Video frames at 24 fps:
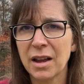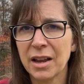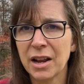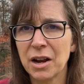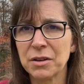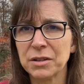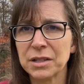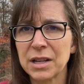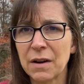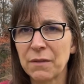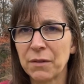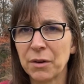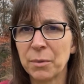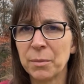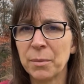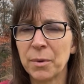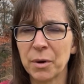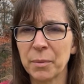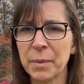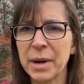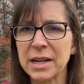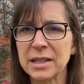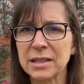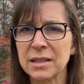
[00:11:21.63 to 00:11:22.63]
several more
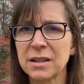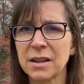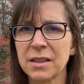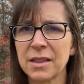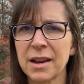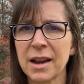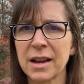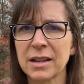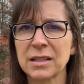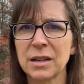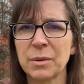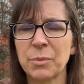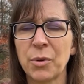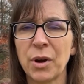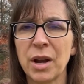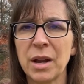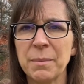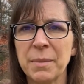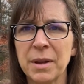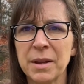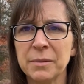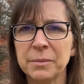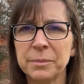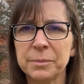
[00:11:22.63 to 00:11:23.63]
weeks until the next
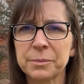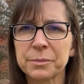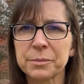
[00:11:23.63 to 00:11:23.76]
appointment.